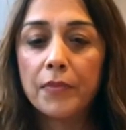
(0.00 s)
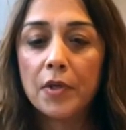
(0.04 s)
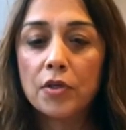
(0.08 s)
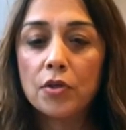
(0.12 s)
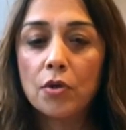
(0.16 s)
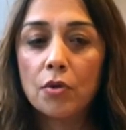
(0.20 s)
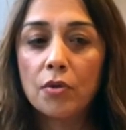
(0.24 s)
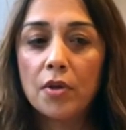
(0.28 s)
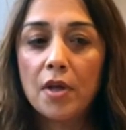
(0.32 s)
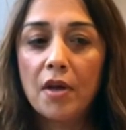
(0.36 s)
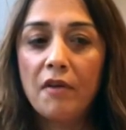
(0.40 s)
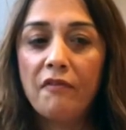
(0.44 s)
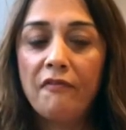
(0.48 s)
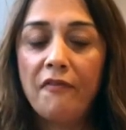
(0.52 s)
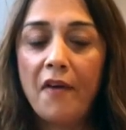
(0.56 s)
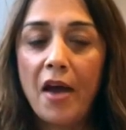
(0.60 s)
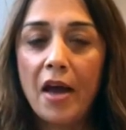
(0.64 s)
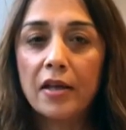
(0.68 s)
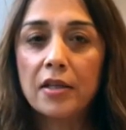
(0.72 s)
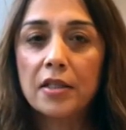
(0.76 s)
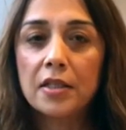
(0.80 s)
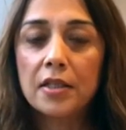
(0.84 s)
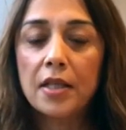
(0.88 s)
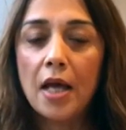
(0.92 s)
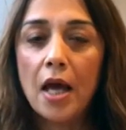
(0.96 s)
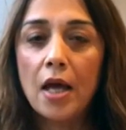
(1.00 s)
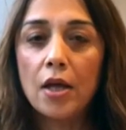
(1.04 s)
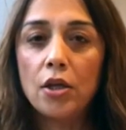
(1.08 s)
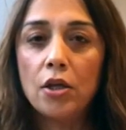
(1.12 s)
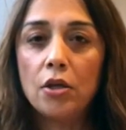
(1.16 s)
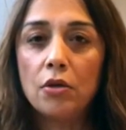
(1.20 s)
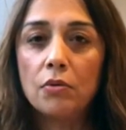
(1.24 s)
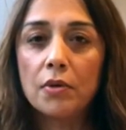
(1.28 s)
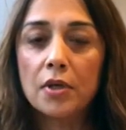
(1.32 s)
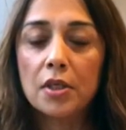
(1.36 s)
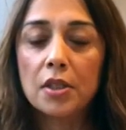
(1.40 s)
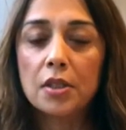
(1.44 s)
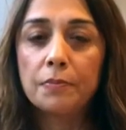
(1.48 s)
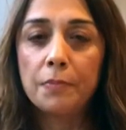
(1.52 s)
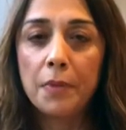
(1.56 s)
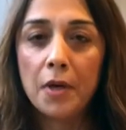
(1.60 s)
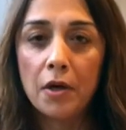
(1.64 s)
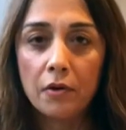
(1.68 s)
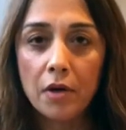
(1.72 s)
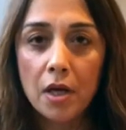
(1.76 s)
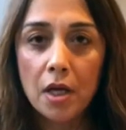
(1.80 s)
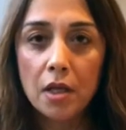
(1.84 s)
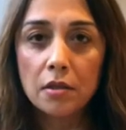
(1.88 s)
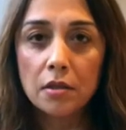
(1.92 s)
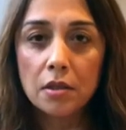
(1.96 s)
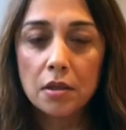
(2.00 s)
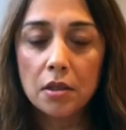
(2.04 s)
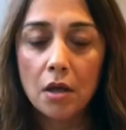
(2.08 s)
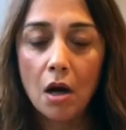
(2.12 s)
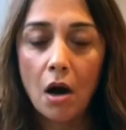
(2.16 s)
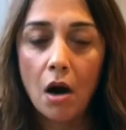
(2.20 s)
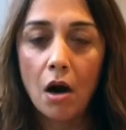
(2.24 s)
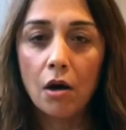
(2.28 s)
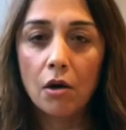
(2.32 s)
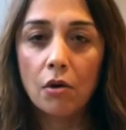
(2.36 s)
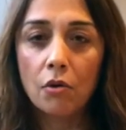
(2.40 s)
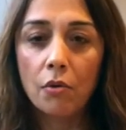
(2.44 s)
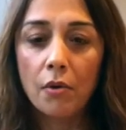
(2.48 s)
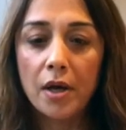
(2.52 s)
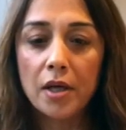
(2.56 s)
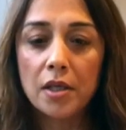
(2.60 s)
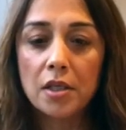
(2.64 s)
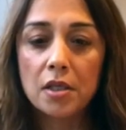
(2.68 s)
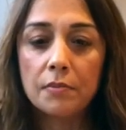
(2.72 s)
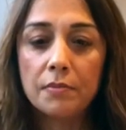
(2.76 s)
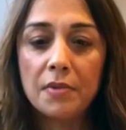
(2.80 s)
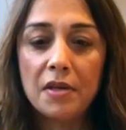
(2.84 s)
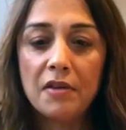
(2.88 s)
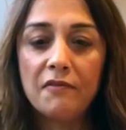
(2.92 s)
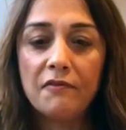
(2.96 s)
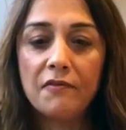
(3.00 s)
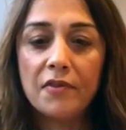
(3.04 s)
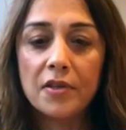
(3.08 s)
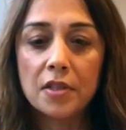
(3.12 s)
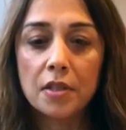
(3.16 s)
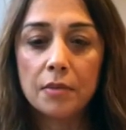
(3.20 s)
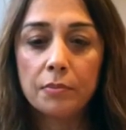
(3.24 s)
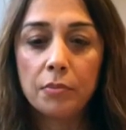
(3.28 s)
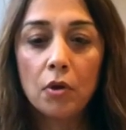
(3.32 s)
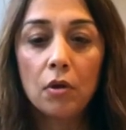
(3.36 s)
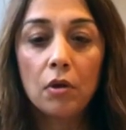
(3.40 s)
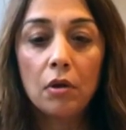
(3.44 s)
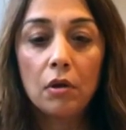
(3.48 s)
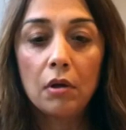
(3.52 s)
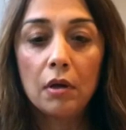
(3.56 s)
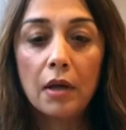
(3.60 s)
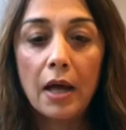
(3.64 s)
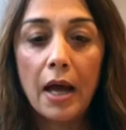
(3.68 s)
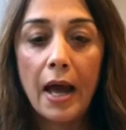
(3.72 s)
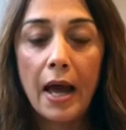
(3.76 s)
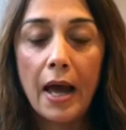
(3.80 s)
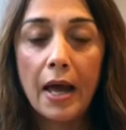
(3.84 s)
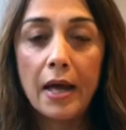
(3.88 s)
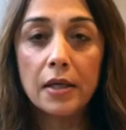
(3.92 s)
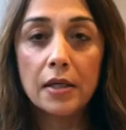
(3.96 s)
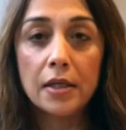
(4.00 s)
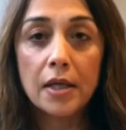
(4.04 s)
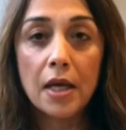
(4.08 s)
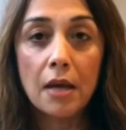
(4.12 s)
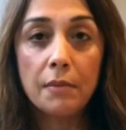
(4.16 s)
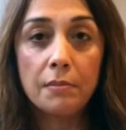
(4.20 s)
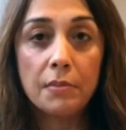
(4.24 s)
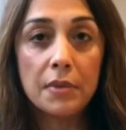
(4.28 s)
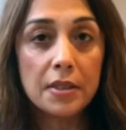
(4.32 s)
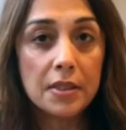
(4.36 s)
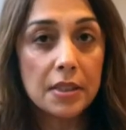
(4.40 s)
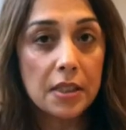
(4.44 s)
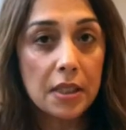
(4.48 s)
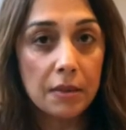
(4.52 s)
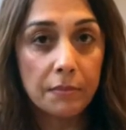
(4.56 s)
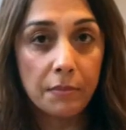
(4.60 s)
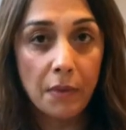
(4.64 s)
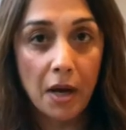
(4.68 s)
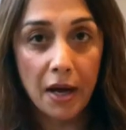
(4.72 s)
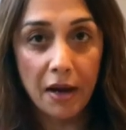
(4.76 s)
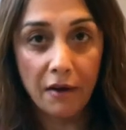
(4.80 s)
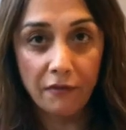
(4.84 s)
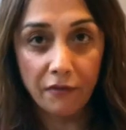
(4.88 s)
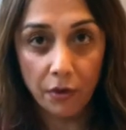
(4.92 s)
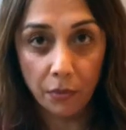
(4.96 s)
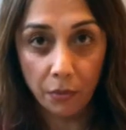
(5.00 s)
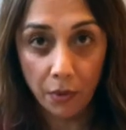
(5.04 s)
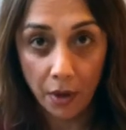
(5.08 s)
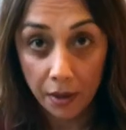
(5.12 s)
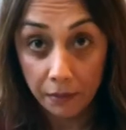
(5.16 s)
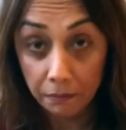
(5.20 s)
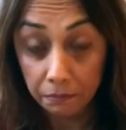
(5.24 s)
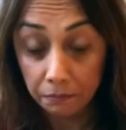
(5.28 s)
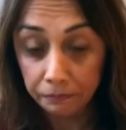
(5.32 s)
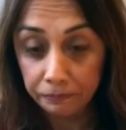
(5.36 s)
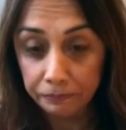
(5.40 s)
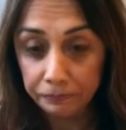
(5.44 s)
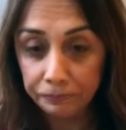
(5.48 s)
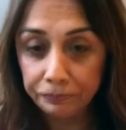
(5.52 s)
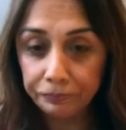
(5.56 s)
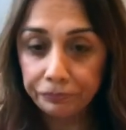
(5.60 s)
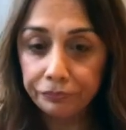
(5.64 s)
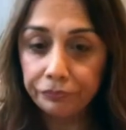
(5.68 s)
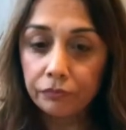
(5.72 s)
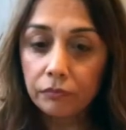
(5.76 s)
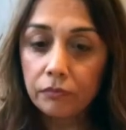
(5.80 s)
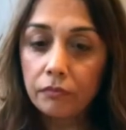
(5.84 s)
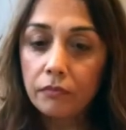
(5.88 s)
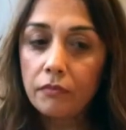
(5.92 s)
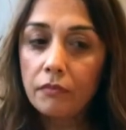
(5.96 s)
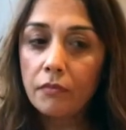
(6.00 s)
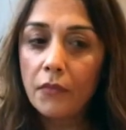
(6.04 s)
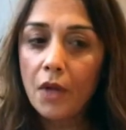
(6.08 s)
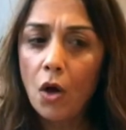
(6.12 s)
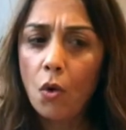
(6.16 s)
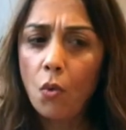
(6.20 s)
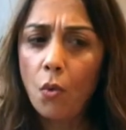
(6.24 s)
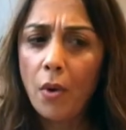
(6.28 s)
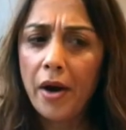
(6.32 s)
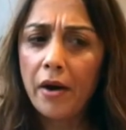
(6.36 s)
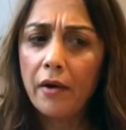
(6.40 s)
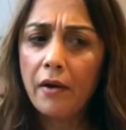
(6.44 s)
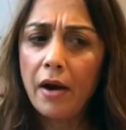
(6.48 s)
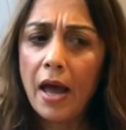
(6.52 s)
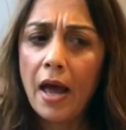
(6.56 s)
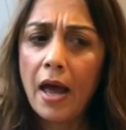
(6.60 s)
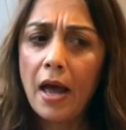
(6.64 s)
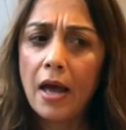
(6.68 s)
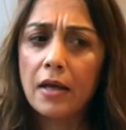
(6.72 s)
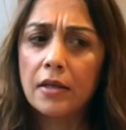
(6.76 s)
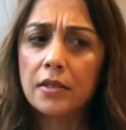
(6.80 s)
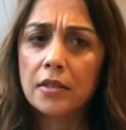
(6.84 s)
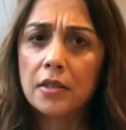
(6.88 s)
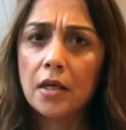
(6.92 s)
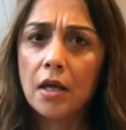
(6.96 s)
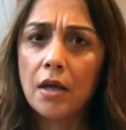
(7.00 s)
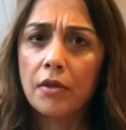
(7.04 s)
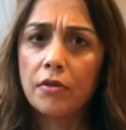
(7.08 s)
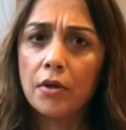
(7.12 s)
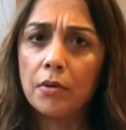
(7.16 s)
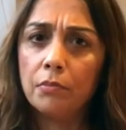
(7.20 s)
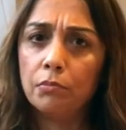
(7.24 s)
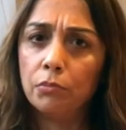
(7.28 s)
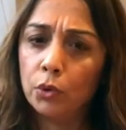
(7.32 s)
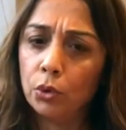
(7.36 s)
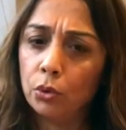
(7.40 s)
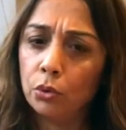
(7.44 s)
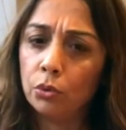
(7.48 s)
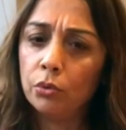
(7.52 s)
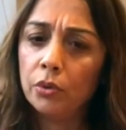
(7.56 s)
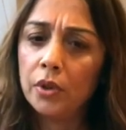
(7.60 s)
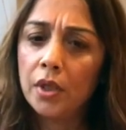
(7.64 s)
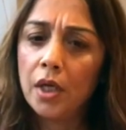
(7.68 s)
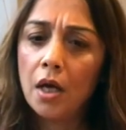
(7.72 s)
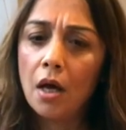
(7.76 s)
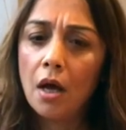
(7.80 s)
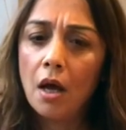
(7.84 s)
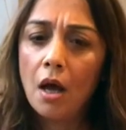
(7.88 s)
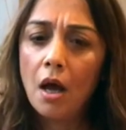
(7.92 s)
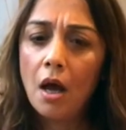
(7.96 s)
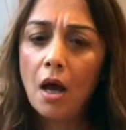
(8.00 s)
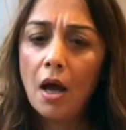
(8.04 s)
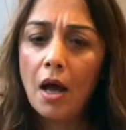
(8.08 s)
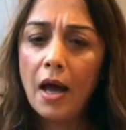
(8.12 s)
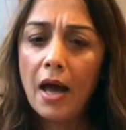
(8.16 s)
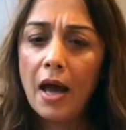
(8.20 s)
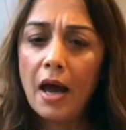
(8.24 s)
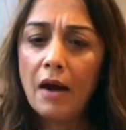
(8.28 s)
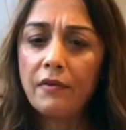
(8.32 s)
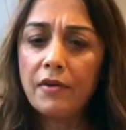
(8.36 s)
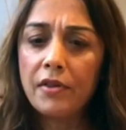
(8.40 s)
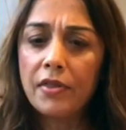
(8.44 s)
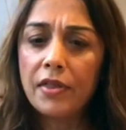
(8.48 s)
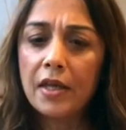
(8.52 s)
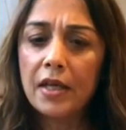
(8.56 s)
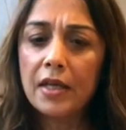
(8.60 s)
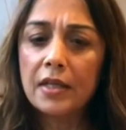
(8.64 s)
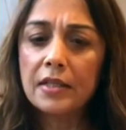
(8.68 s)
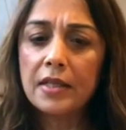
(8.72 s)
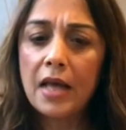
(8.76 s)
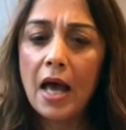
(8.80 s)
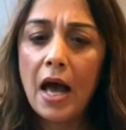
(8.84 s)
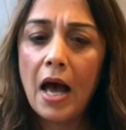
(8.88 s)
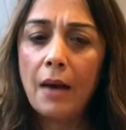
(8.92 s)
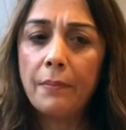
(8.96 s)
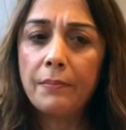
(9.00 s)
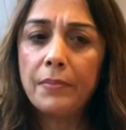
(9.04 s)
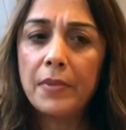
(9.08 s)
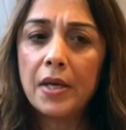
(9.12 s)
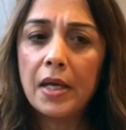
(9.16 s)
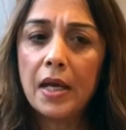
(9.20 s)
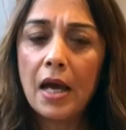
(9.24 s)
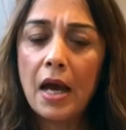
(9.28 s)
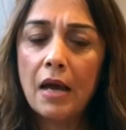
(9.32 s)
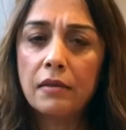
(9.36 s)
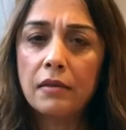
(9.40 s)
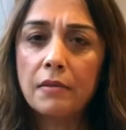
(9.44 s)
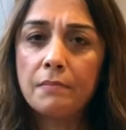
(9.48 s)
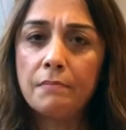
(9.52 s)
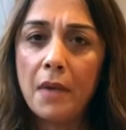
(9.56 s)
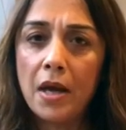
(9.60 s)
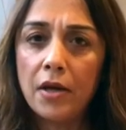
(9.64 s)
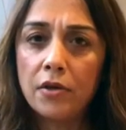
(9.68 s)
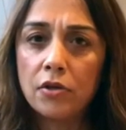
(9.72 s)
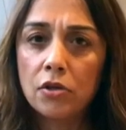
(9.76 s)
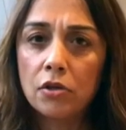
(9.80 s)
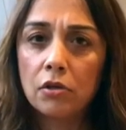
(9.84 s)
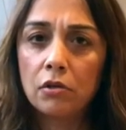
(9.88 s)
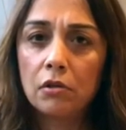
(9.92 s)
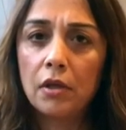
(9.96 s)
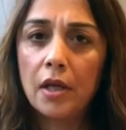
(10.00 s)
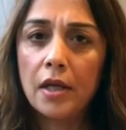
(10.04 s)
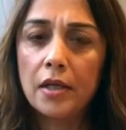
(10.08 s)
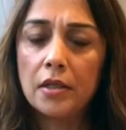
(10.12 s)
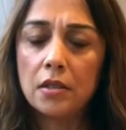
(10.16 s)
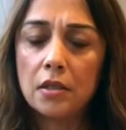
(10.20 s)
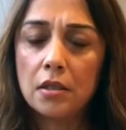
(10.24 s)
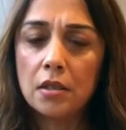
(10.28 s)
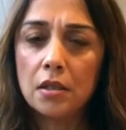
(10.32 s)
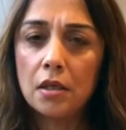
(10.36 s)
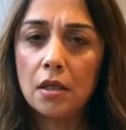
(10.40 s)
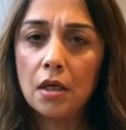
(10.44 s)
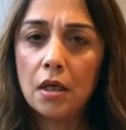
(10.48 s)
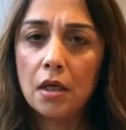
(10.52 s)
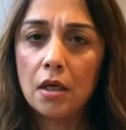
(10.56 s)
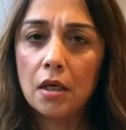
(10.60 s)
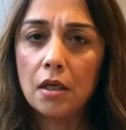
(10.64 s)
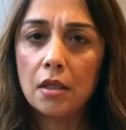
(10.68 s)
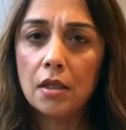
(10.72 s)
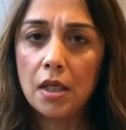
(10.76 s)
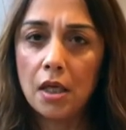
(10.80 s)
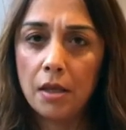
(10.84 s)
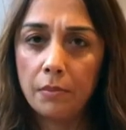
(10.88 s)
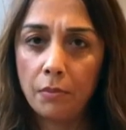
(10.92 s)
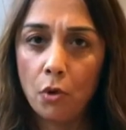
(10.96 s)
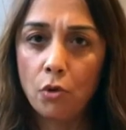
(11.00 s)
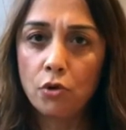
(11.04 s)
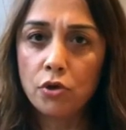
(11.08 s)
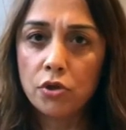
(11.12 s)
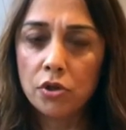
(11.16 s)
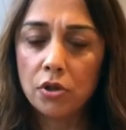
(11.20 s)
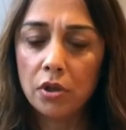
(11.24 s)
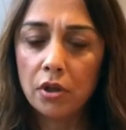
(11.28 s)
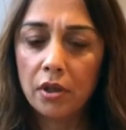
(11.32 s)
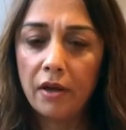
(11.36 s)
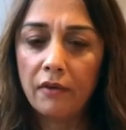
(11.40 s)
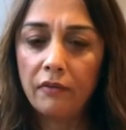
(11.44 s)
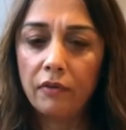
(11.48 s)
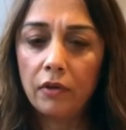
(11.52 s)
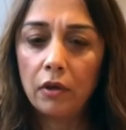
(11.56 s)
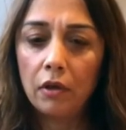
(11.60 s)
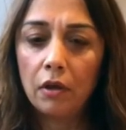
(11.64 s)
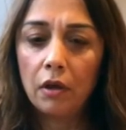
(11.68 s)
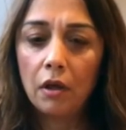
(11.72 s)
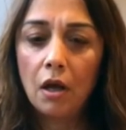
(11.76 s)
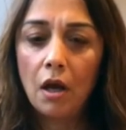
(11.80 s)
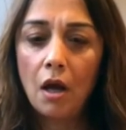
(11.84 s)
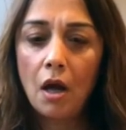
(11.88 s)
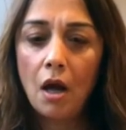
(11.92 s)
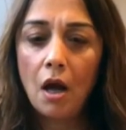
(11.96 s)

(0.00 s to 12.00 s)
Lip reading: So the effects that you experience are going to be visible and can be seen by everyone. Whereas the moon, everything is happening at the mental and the emotional level.